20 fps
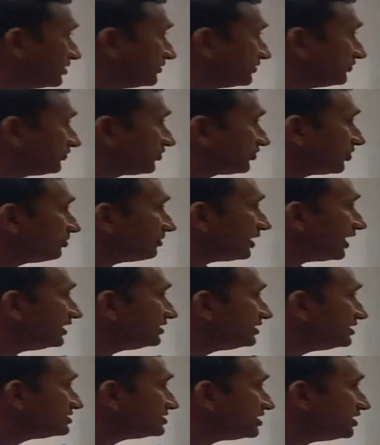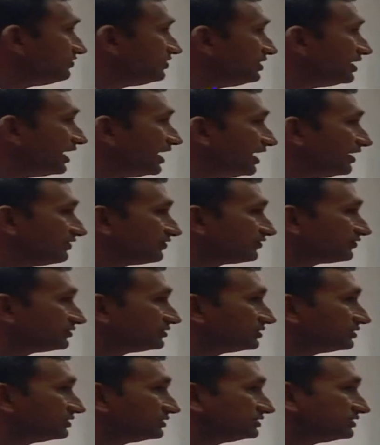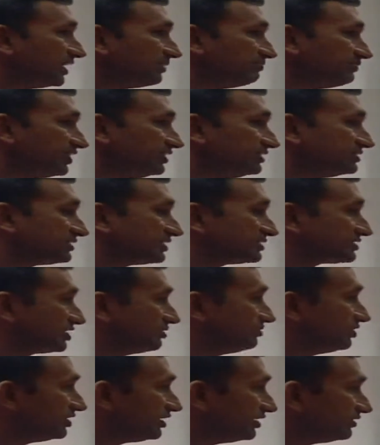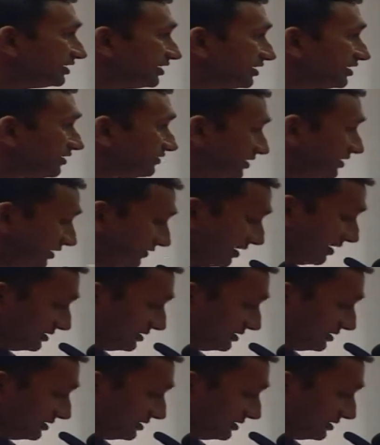from ITC, we have Champion in Sustainability, and they've done